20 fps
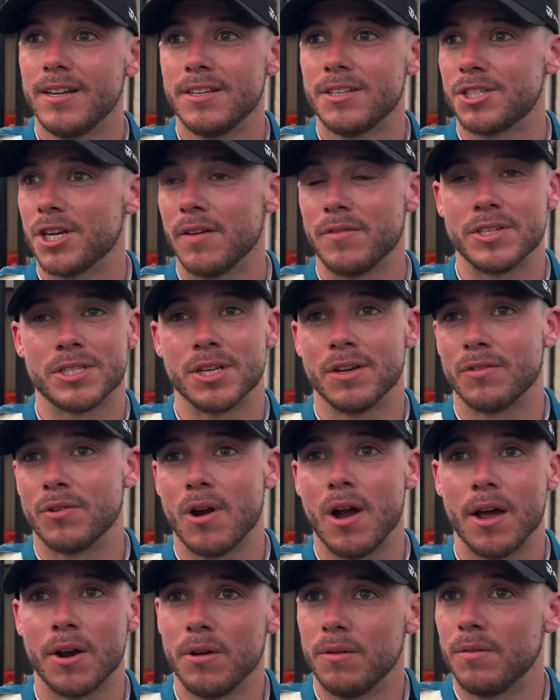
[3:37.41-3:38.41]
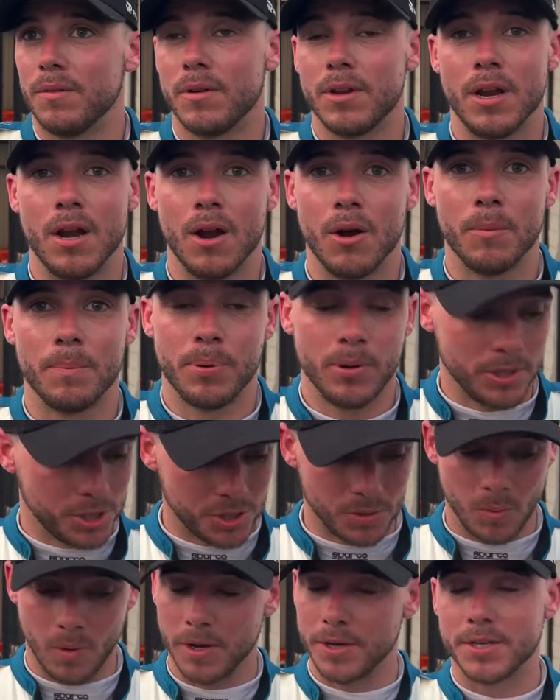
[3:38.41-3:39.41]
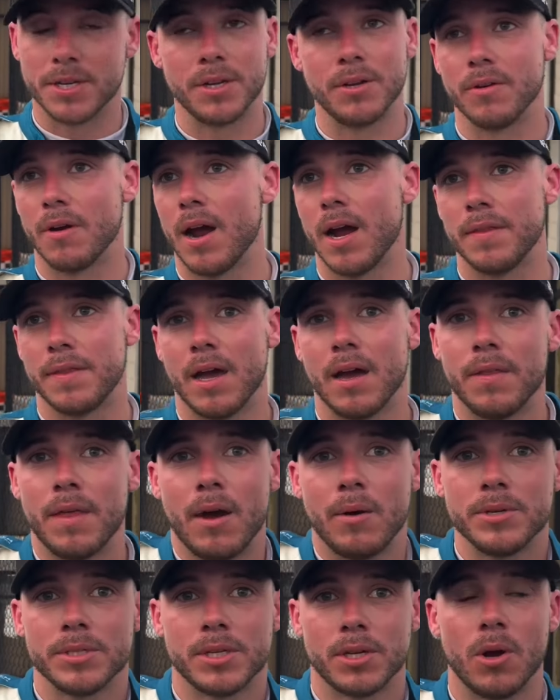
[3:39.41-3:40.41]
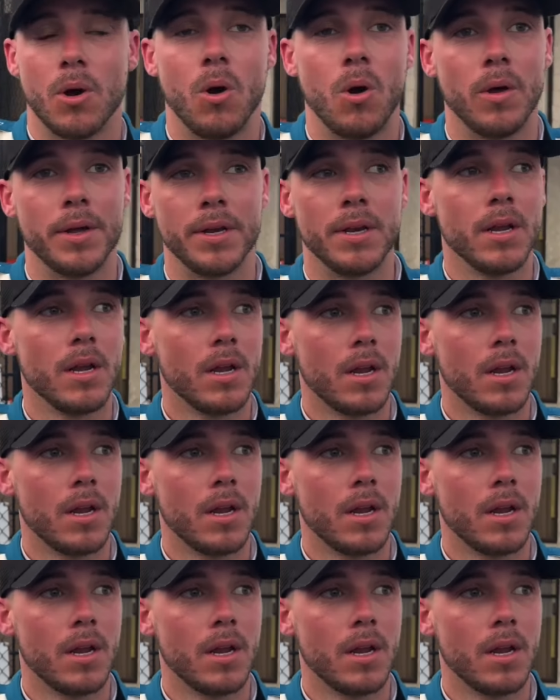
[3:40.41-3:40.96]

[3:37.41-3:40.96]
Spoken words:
Chevy Silverado, and, you know, pushing 1-2, right? That was the goal. And